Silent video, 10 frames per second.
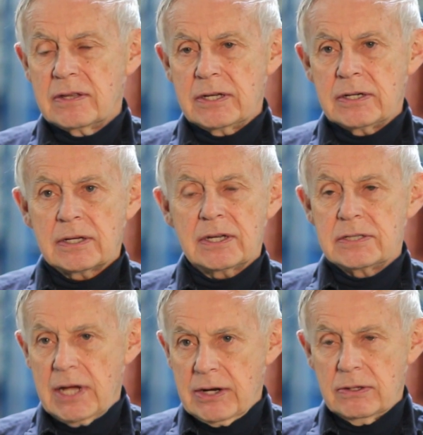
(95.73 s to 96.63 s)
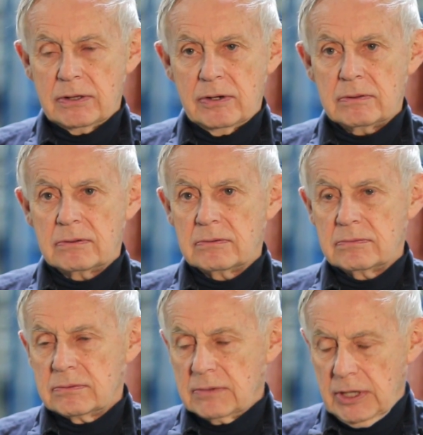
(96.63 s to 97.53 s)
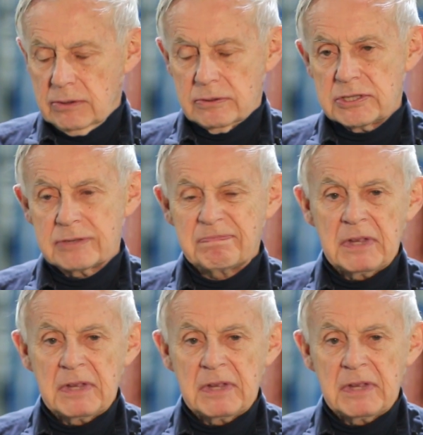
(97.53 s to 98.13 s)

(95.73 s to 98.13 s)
than container loads.